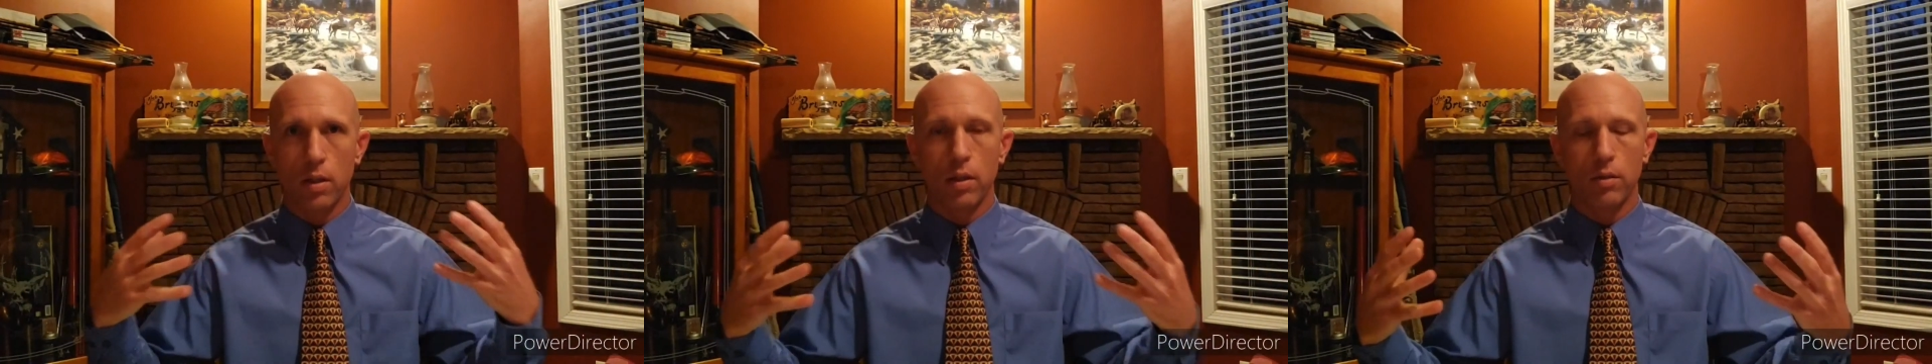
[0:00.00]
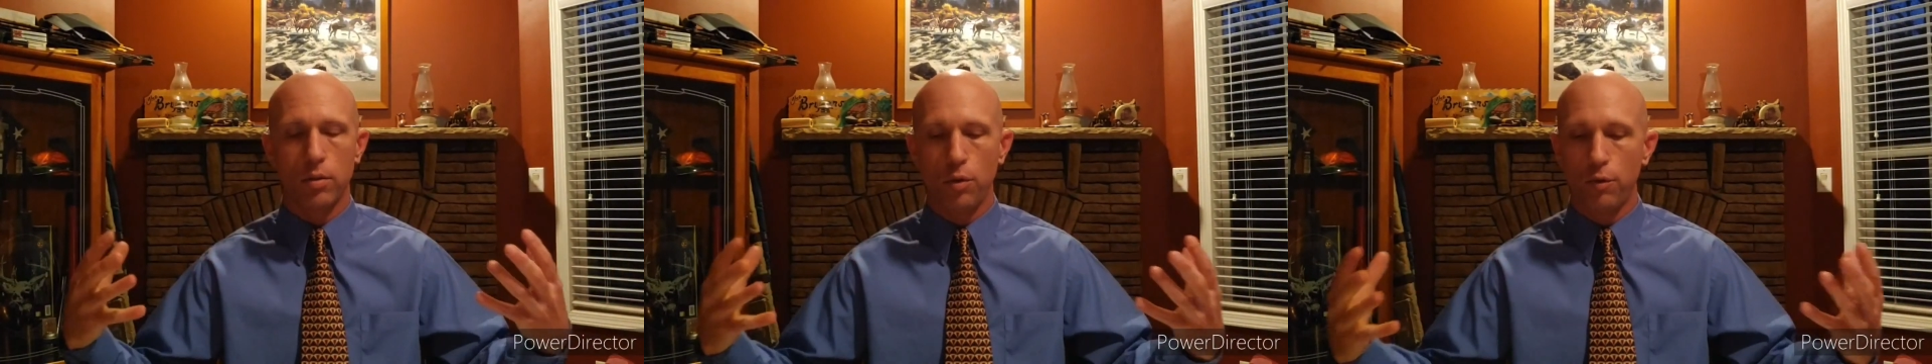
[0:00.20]

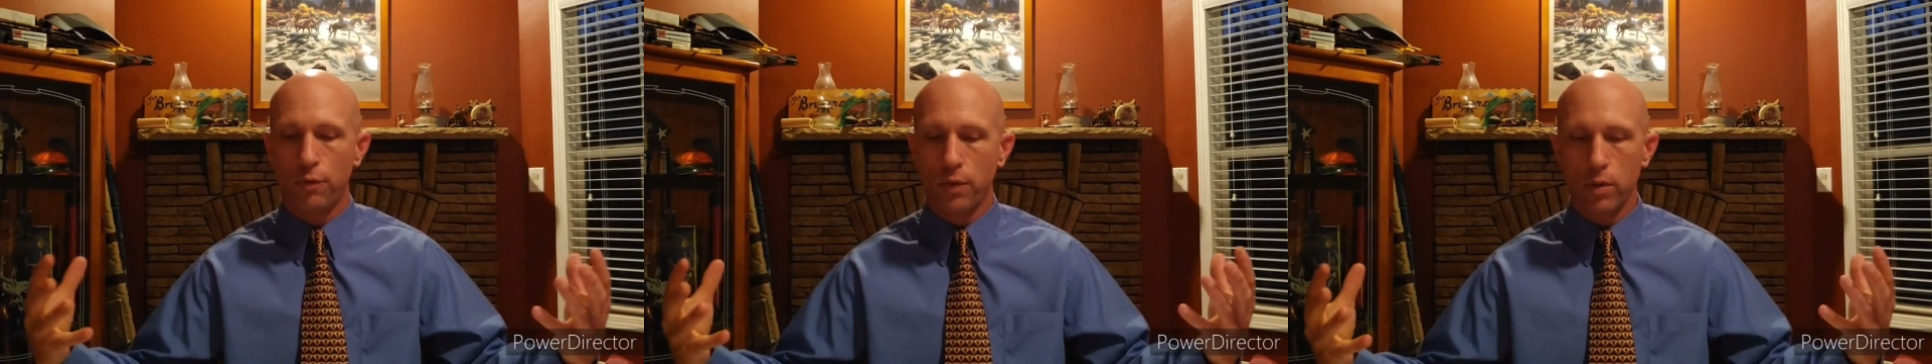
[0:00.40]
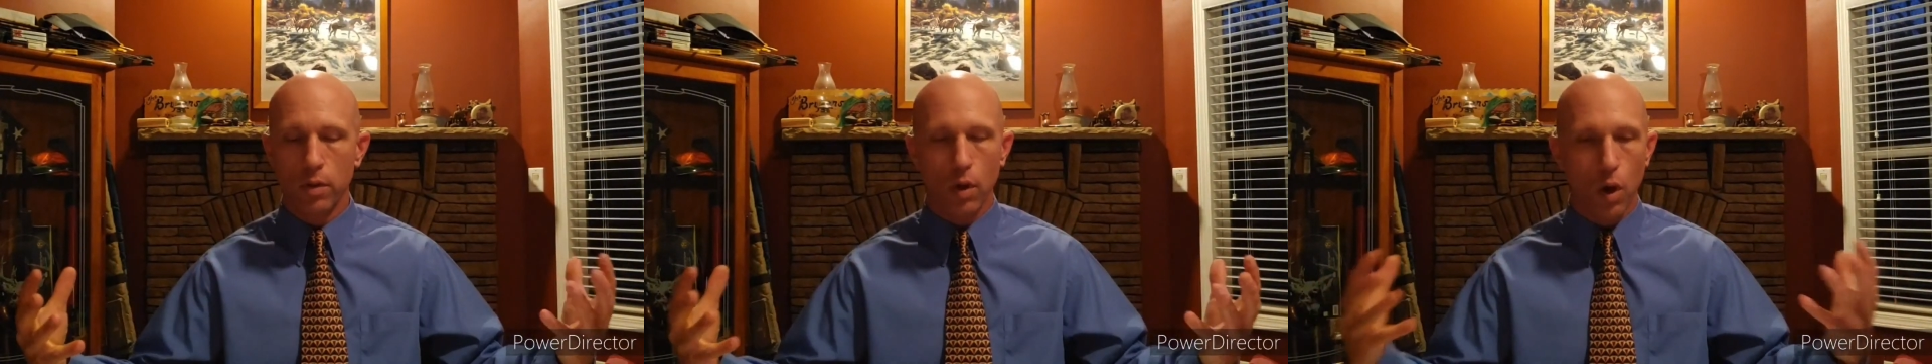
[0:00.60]
and you
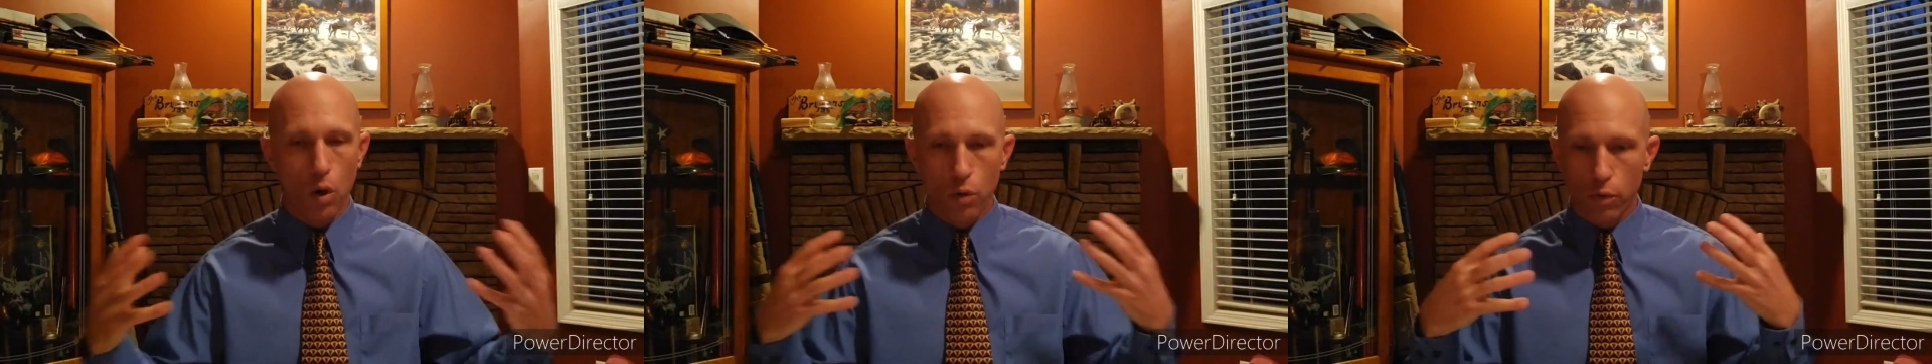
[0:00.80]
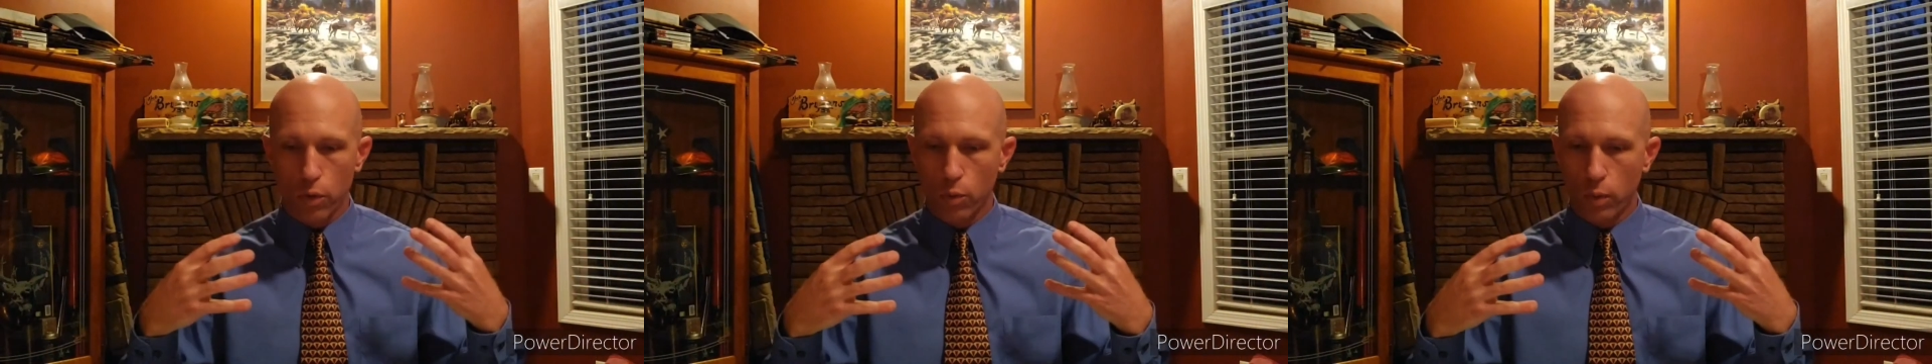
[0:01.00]
feel
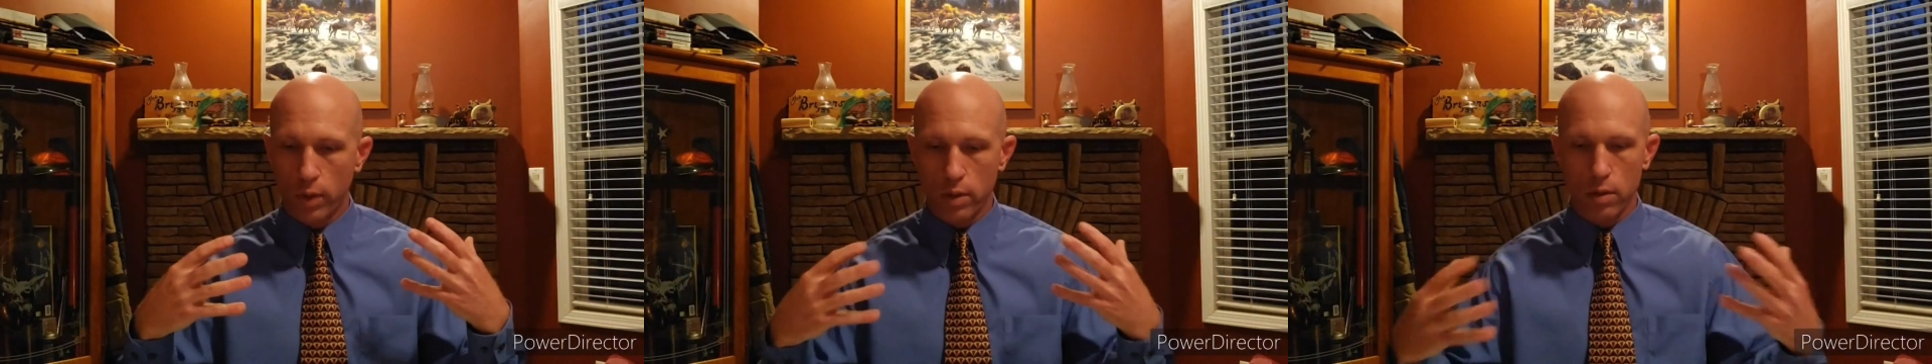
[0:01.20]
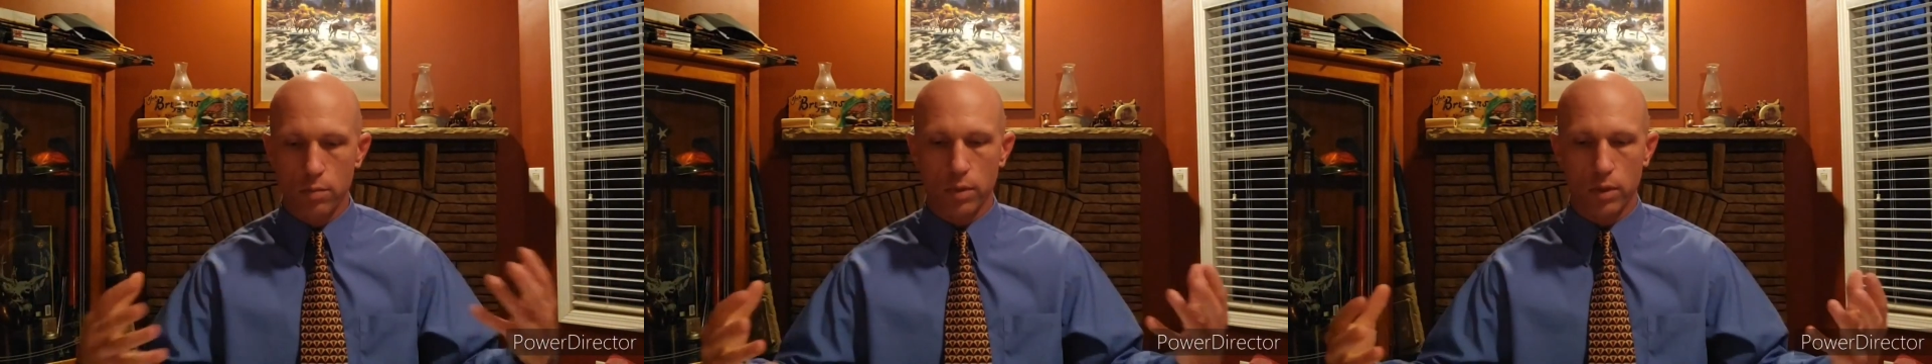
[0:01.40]

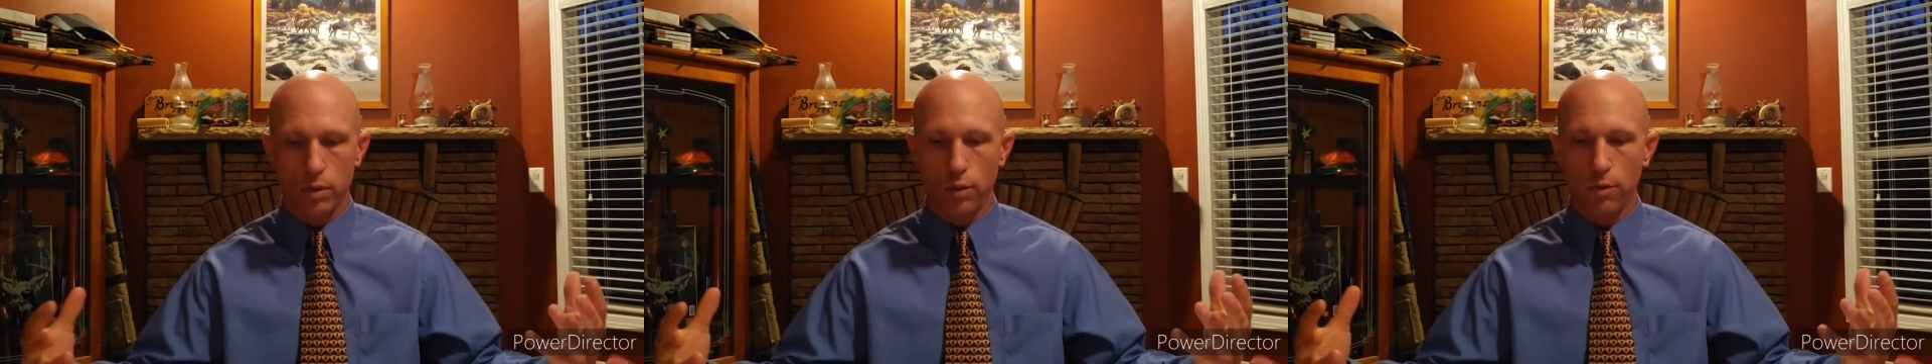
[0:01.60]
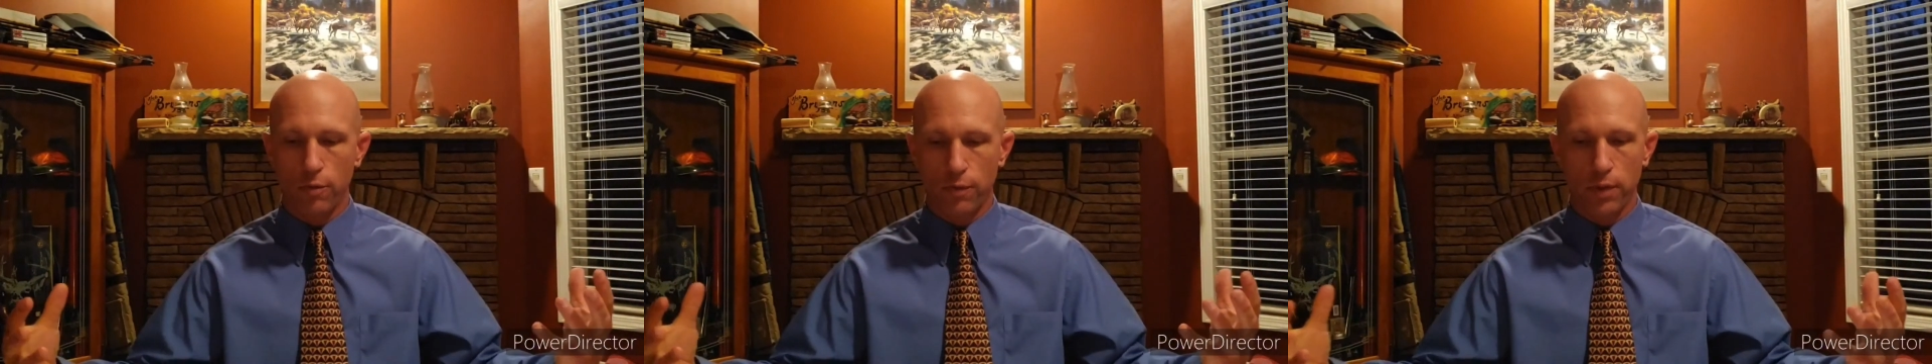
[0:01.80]
overwhelmed and
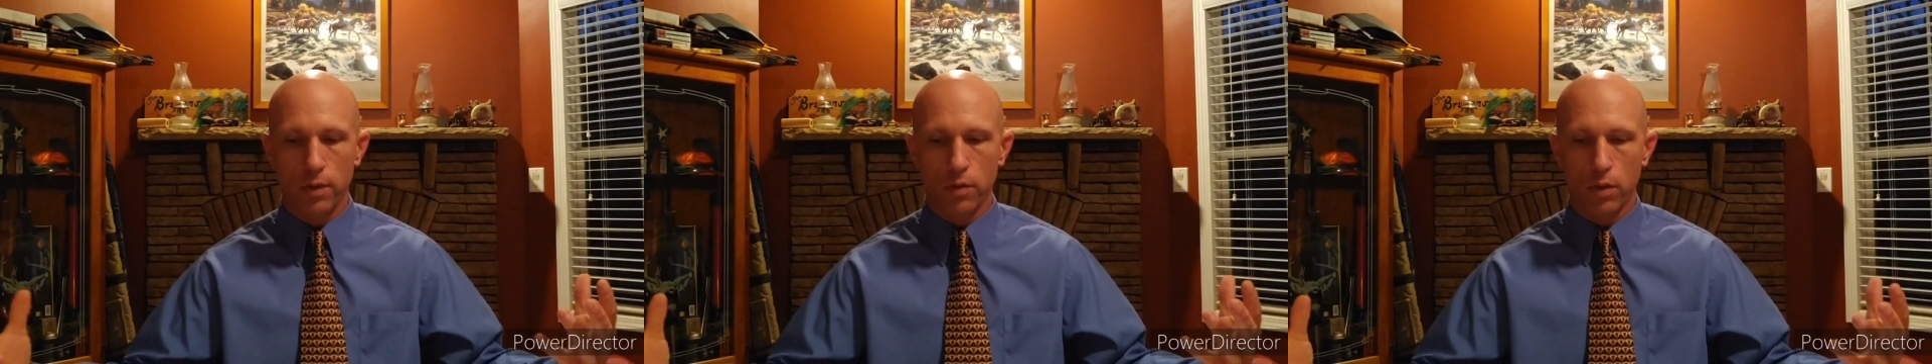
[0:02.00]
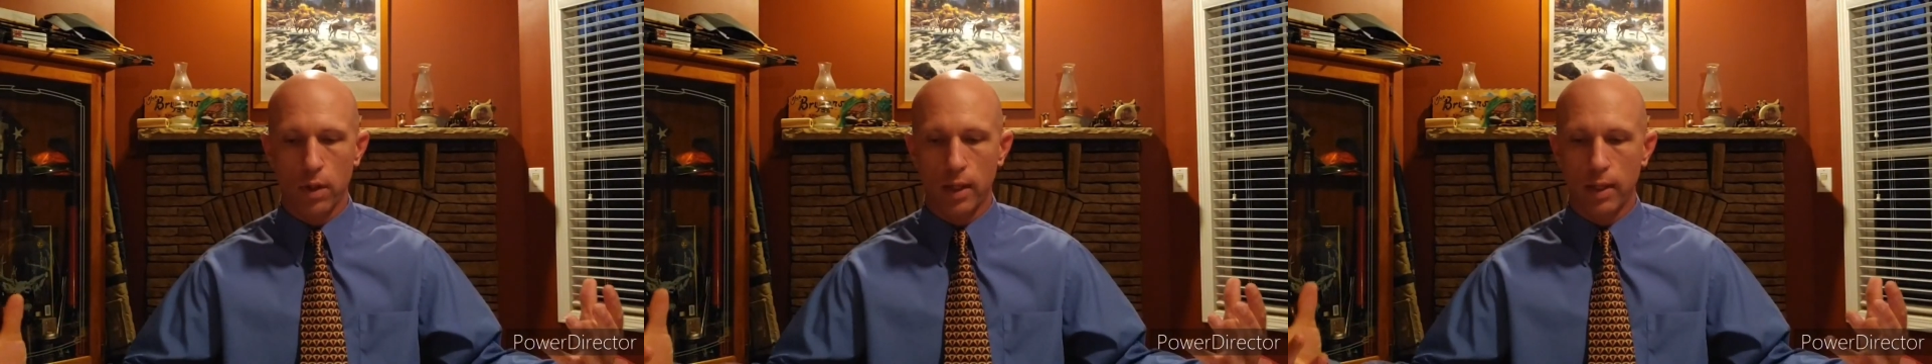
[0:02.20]
you
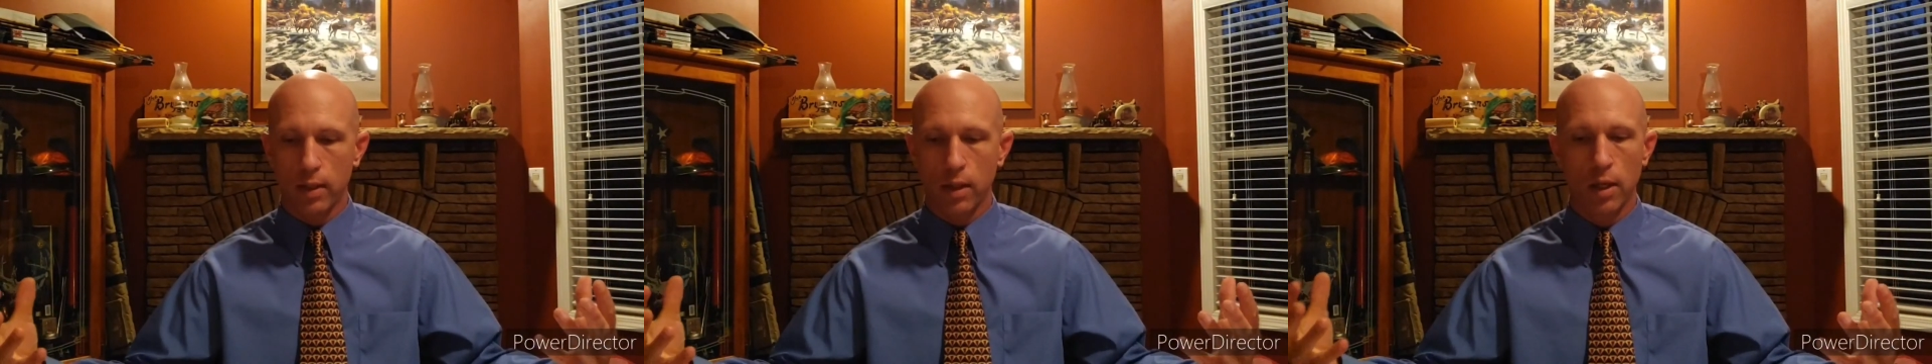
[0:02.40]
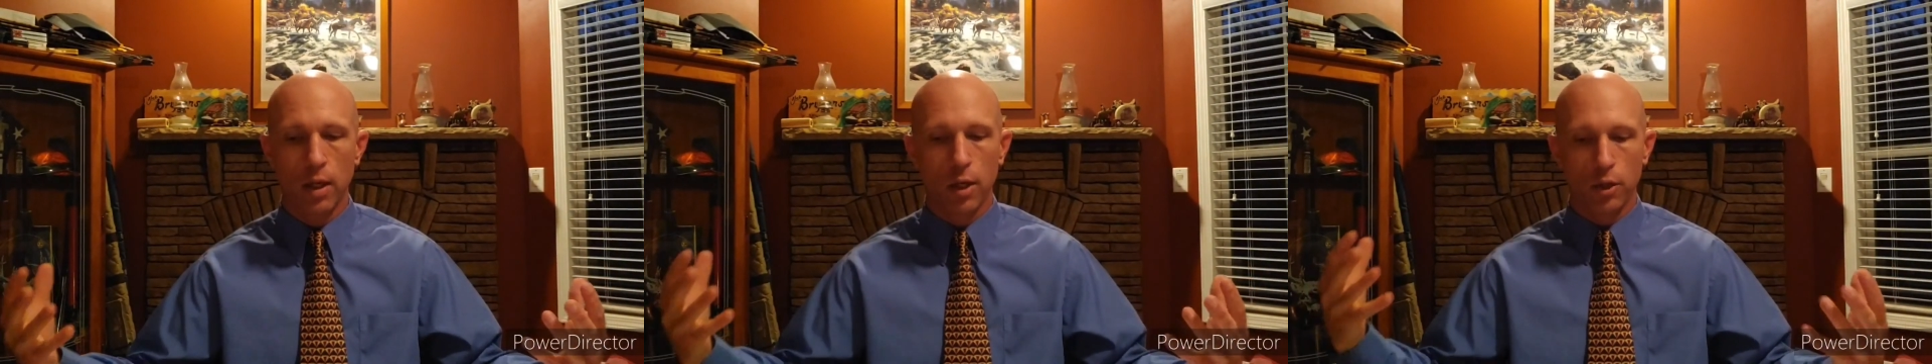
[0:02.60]
feel like